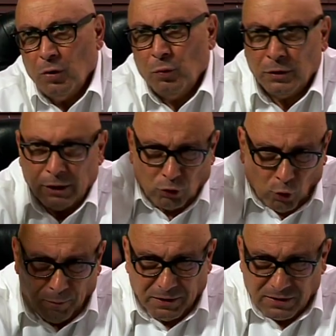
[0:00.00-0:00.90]
with a
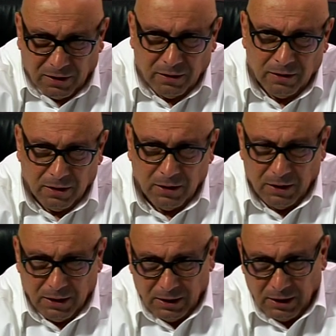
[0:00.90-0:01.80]
TOW missile,
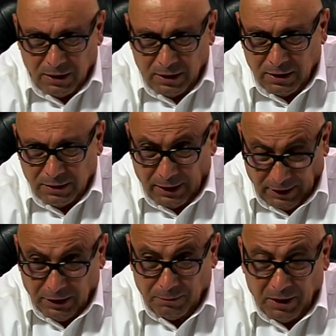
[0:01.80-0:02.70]
they
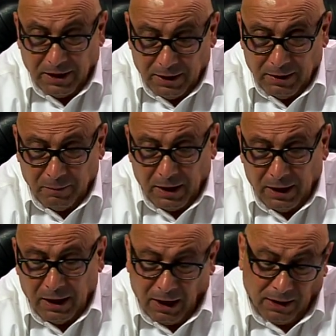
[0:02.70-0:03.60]
hit
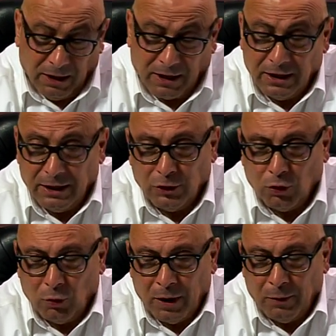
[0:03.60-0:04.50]
luckily, you
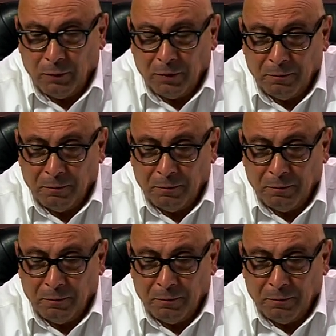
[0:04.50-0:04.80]
know,